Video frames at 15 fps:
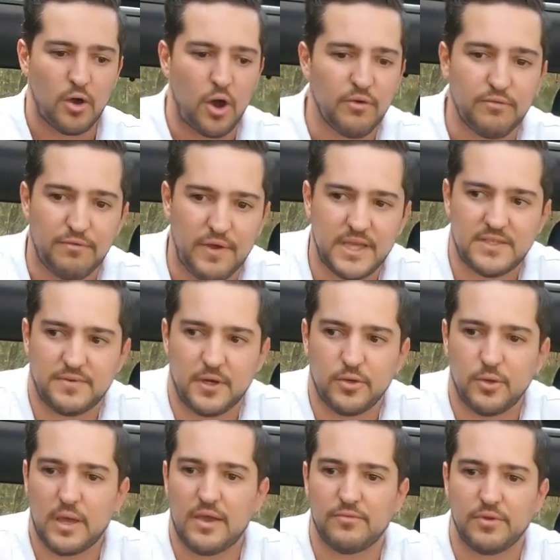On face
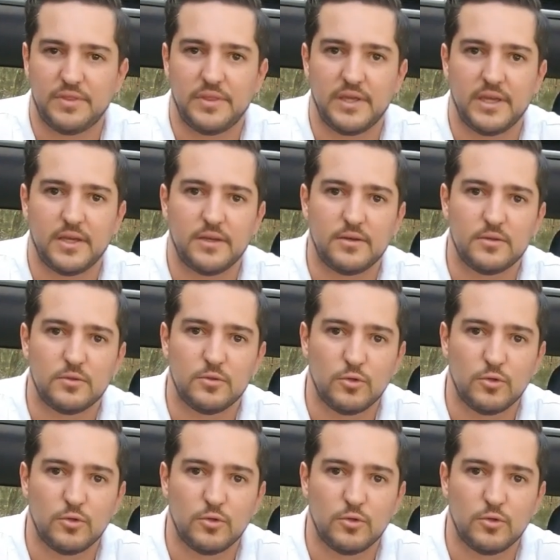value, everything